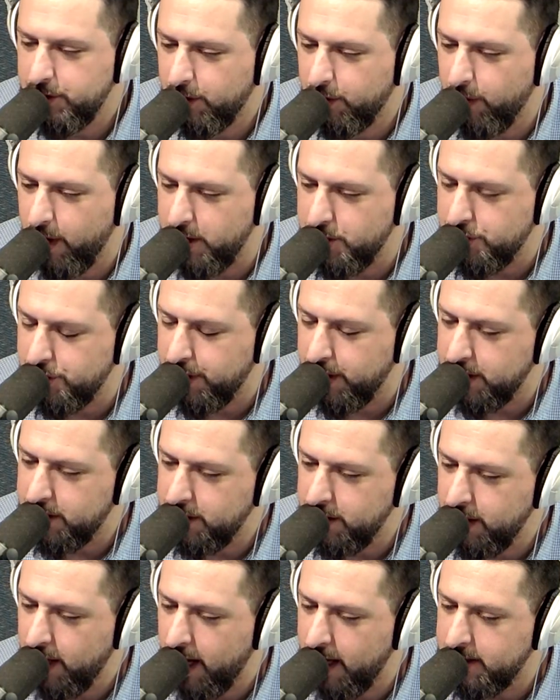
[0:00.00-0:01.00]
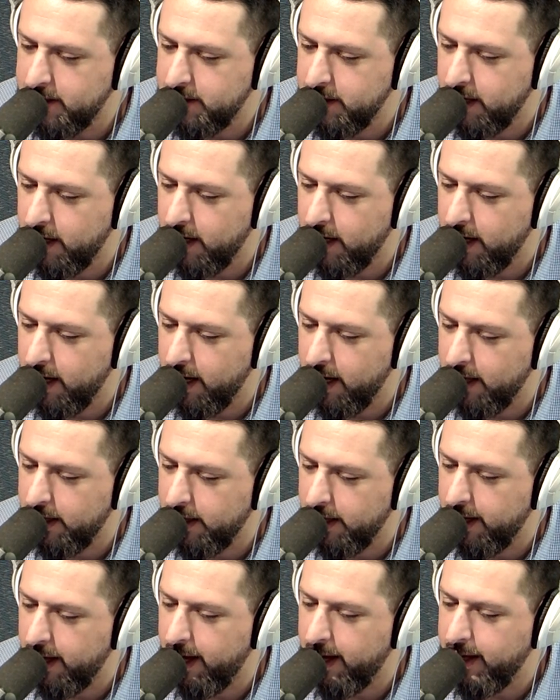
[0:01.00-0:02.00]
you a question. You know, At, I, uh,
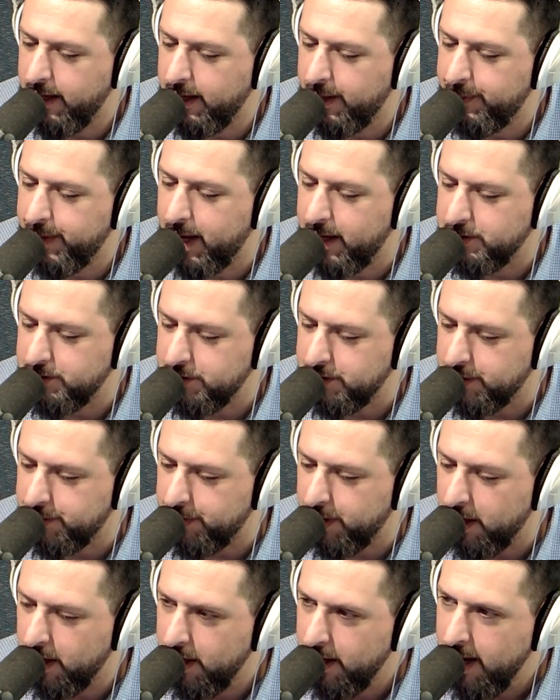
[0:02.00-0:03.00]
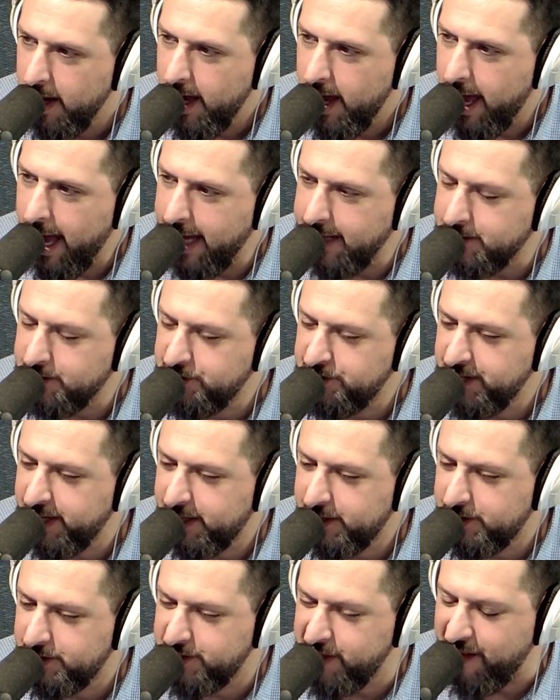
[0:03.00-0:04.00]
yeah. Eh, eh, let me ask you something. At
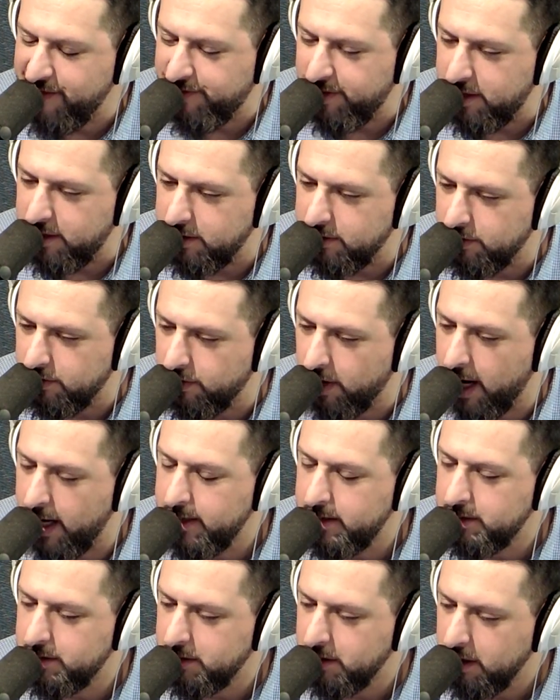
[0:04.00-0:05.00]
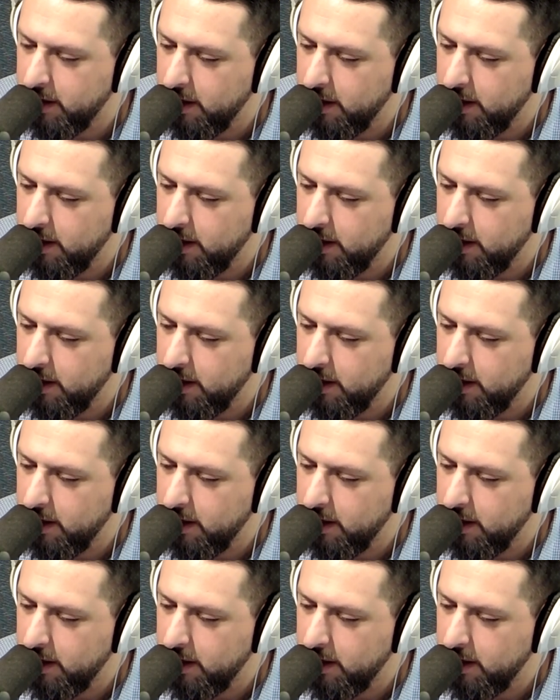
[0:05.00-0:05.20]
six seven, right?